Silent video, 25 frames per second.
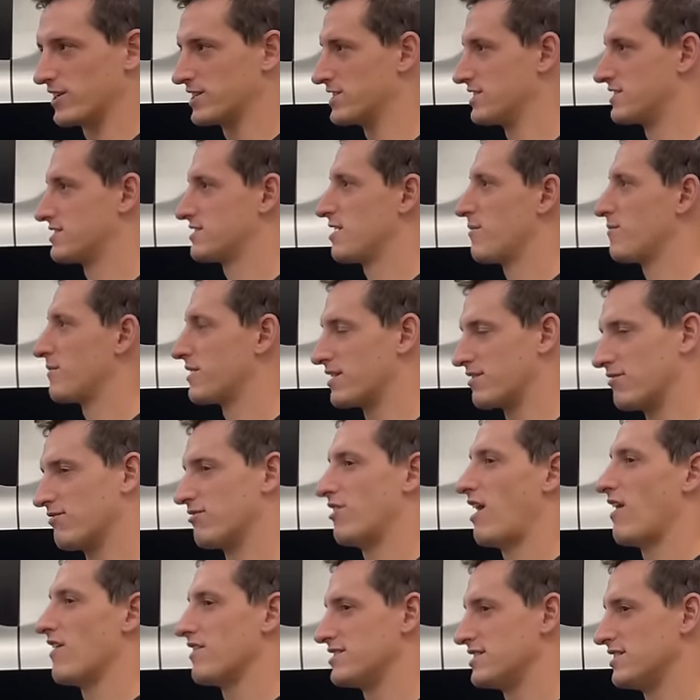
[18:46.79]
it's something
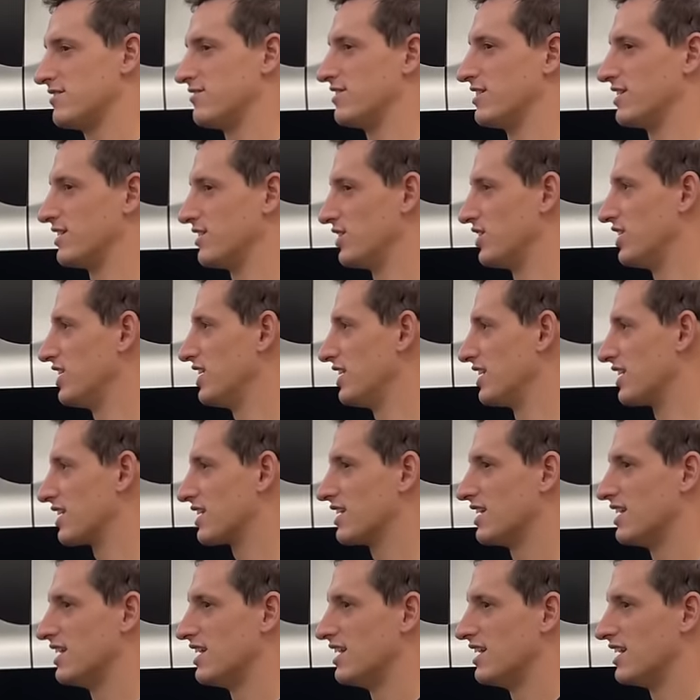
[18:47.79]
relatively
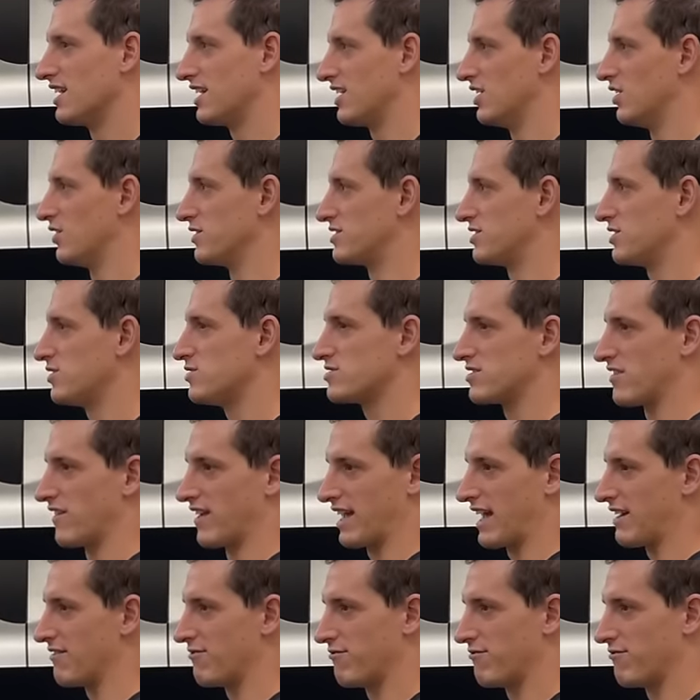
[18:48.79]
unique. You know, it's using like